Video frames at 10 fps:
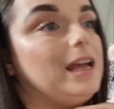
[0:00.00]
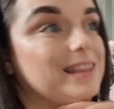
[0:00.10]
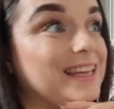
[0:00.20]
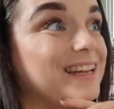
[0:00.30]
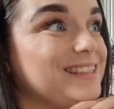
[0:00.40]
I
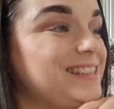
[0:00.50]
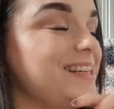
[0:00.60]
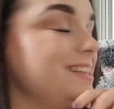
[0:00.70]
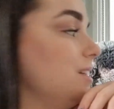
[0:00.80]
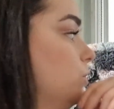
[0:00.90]
think I
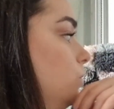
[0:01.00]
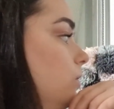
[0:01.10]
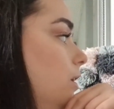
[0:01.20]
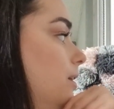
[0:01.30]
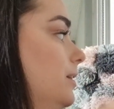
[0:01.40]
did, and
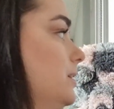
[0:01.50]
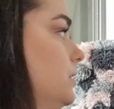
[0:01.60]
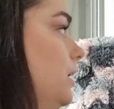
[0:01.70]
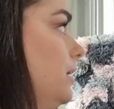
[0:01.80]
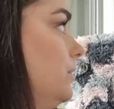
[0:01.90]
all that's
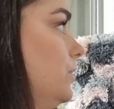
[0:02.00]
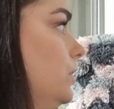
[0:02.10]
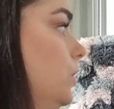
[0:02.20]
a kind of